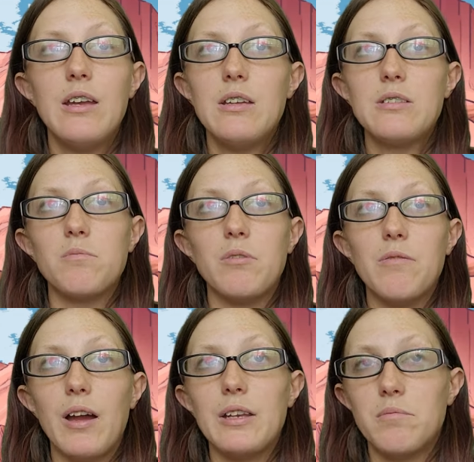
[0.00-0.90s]
So we
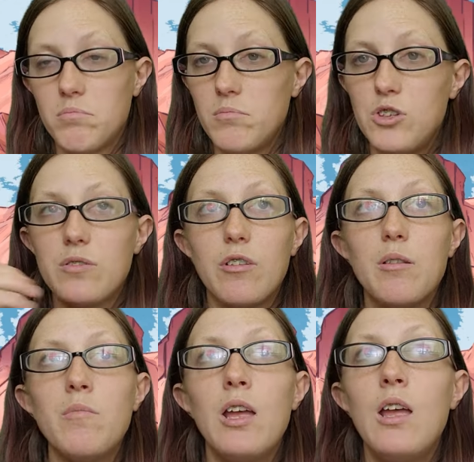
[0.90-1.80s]
find use for
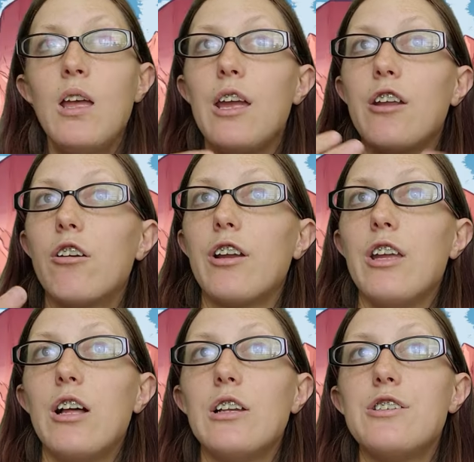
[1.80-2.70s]
them. In
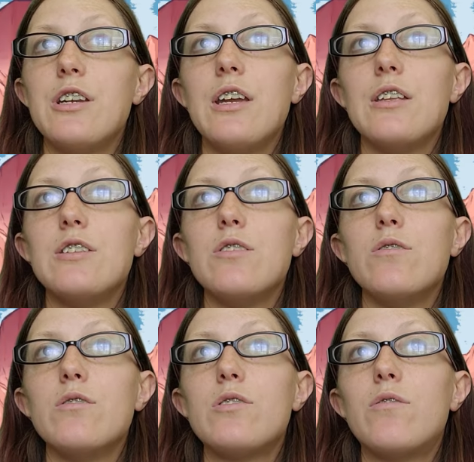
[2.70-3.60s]
archaeology, it's
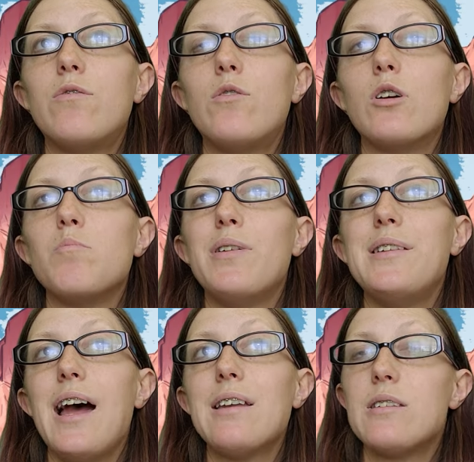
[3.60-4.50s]
used for
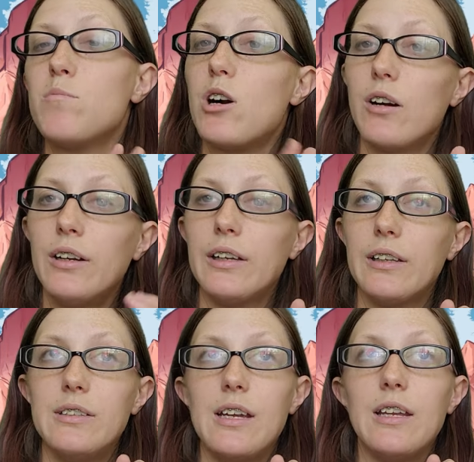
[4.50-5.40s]
potassium
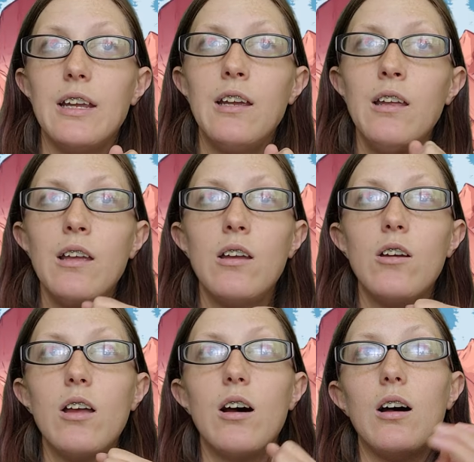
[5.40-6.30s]
argon dating,
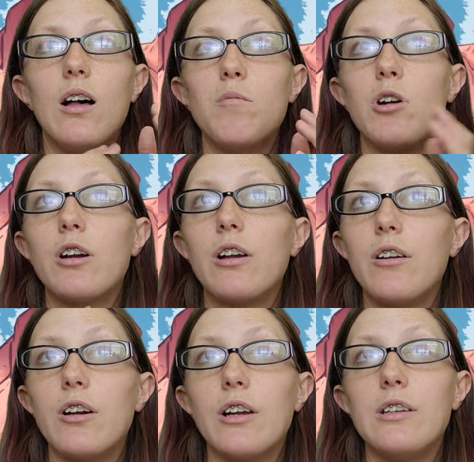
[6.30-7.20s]
um, argon
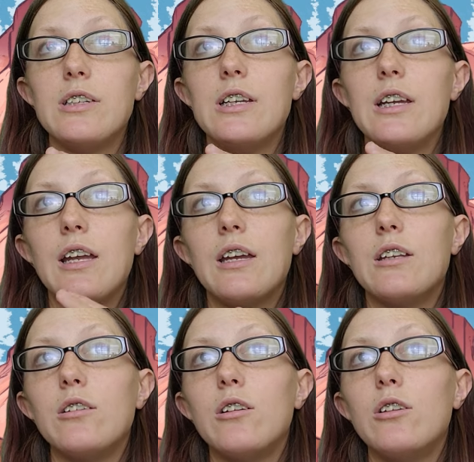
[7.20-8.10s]
argon dating,
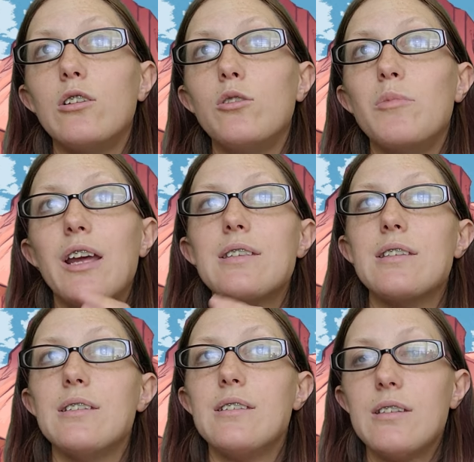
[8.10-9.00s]
and
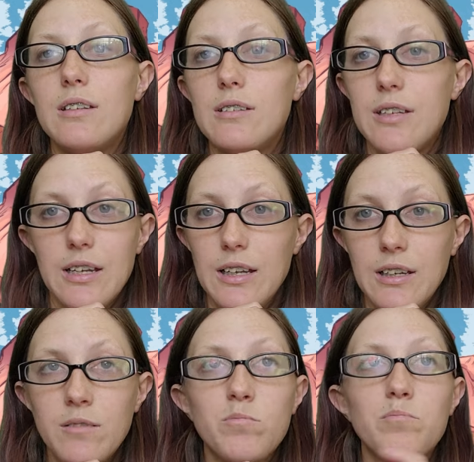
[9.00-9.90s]
luminescence dating.